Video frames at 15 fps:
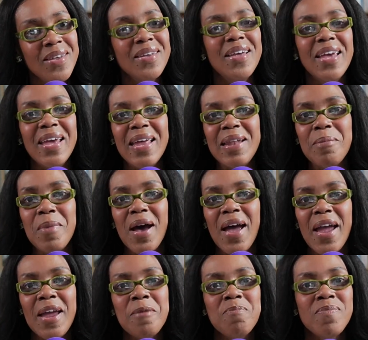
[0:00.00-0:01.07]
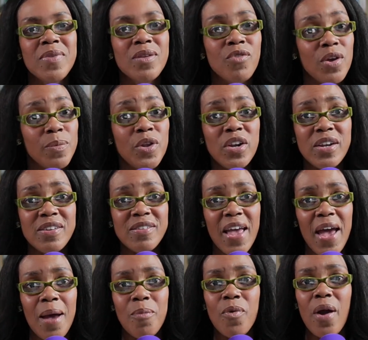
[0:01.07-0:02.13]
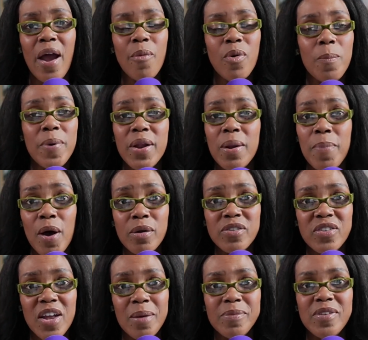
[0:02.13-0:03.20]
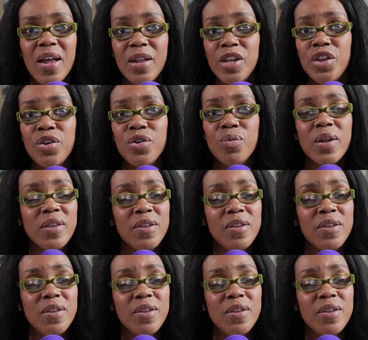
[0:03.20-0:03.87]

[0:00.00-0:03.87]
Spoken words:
in my community tab where I will put a post up telling you what the